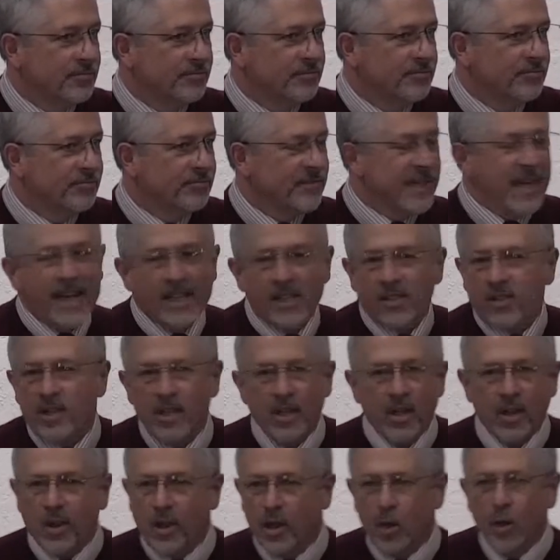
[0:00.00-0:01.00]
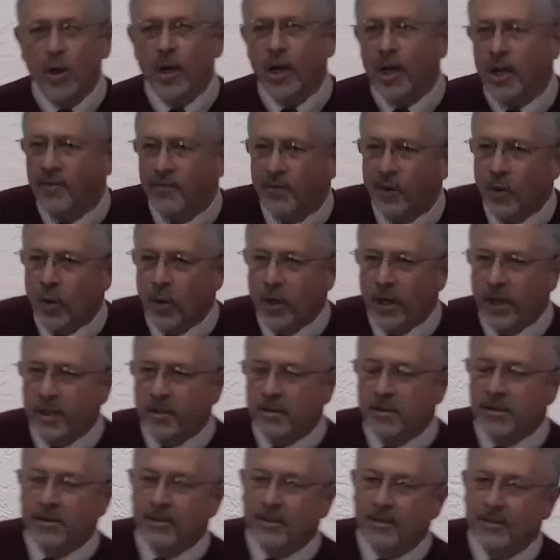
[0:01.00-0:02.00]
That's the authority for
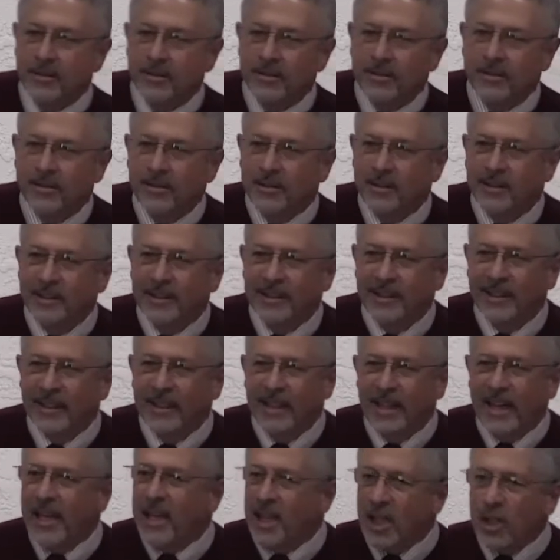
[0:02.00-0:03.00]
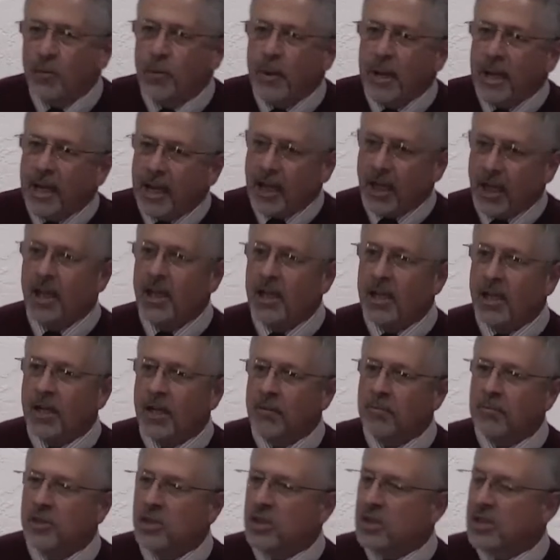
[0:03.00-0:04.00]
it. It has
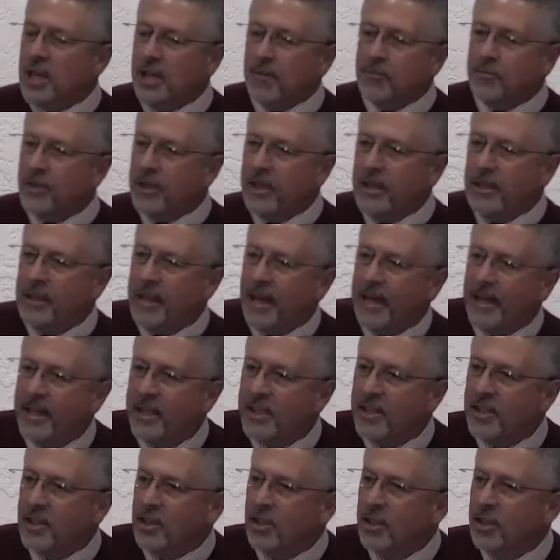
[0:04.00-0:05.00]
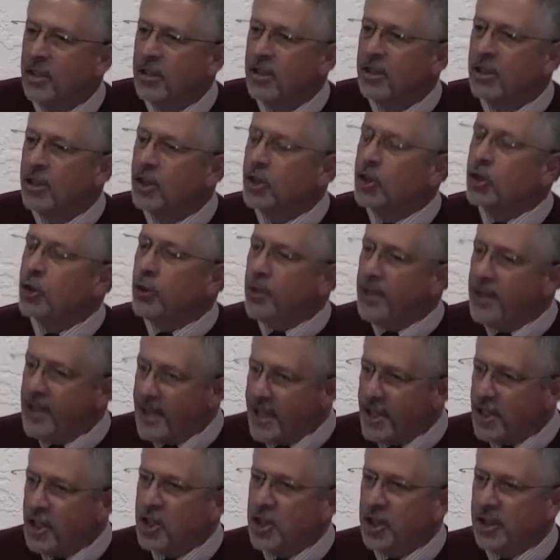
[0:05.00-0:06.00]
become something that is
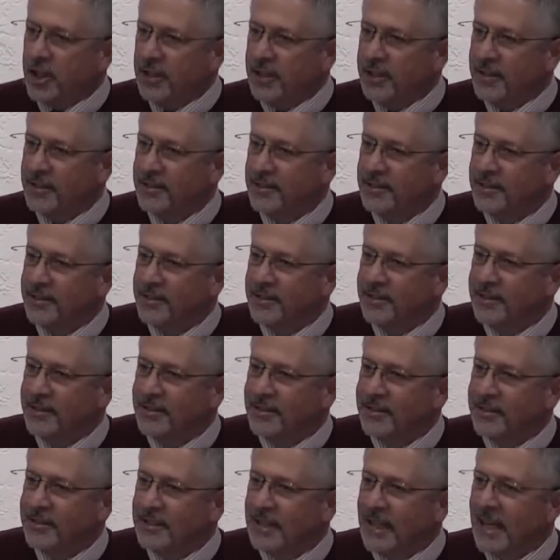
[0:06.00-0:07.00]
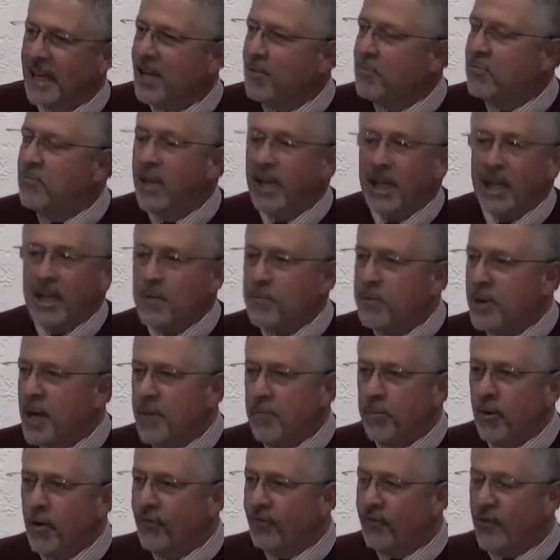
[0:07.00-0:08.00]
tradition, and many
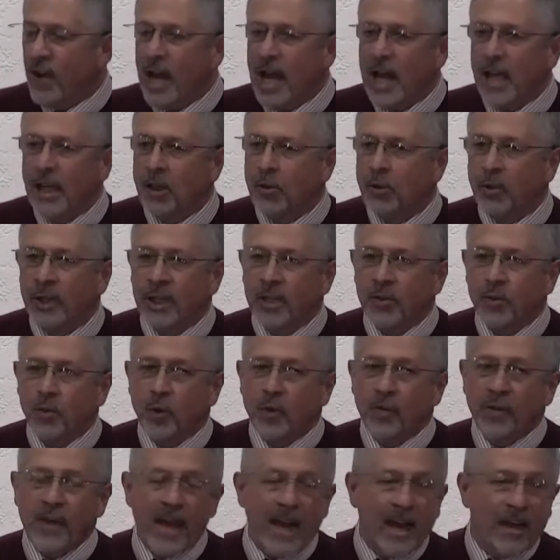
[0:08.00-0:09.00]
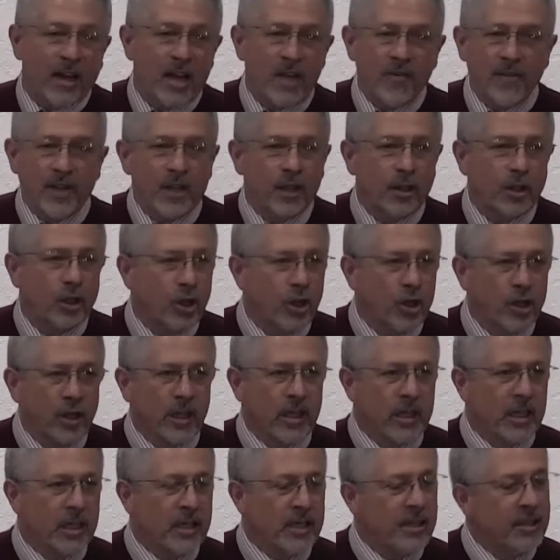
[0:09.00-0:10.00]
people follow it without even
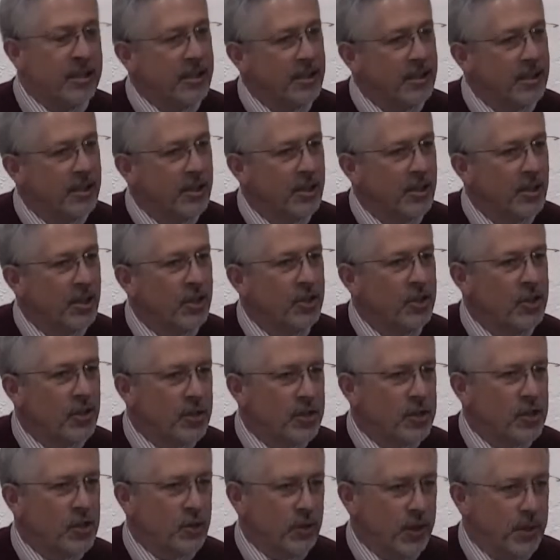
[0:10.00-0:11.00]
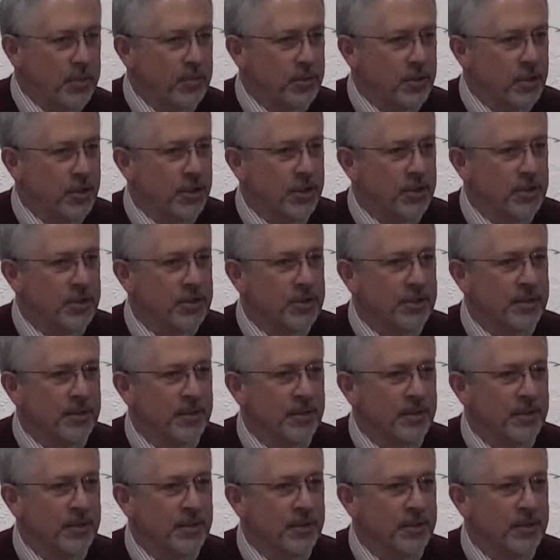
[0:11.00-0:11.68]
looking to the Scriptures.